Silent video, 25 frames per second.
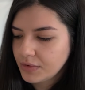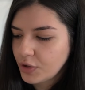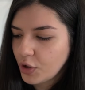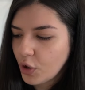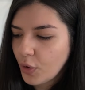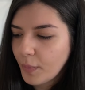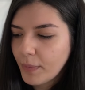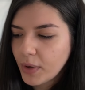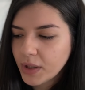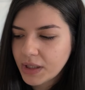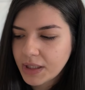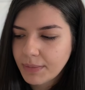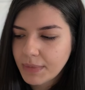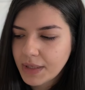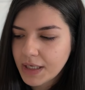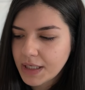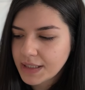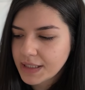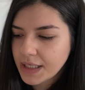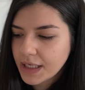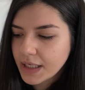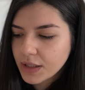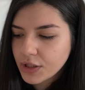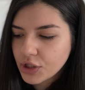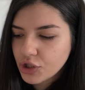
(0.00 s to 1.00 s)
go put them
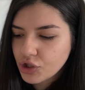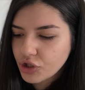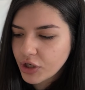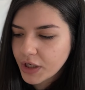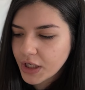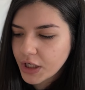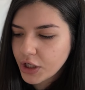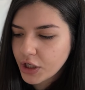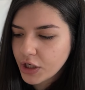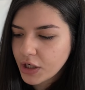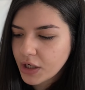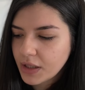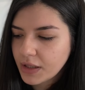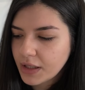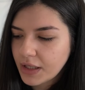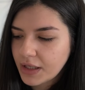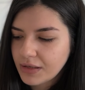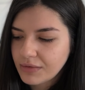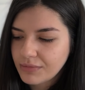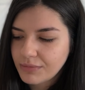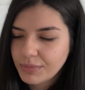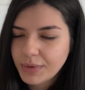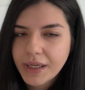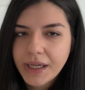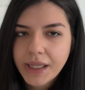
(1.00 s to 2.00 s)
into Illustrator and
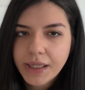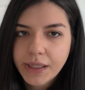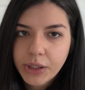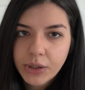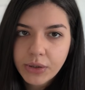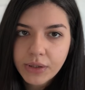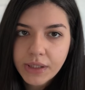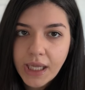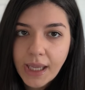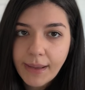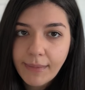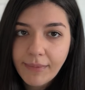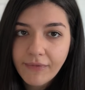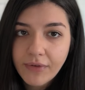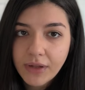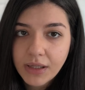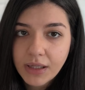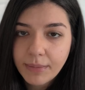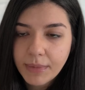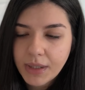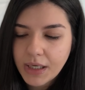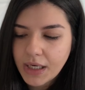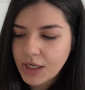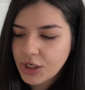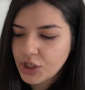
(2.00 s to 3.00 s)
then play a little game of
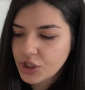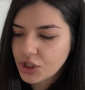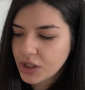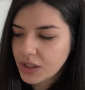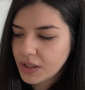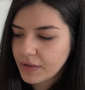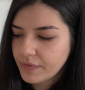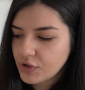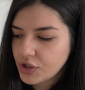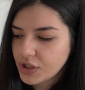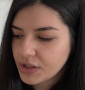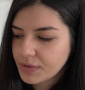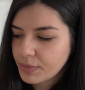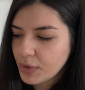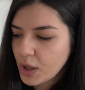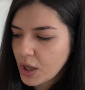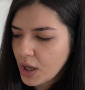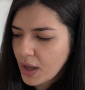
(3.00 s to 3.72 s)
elimination of just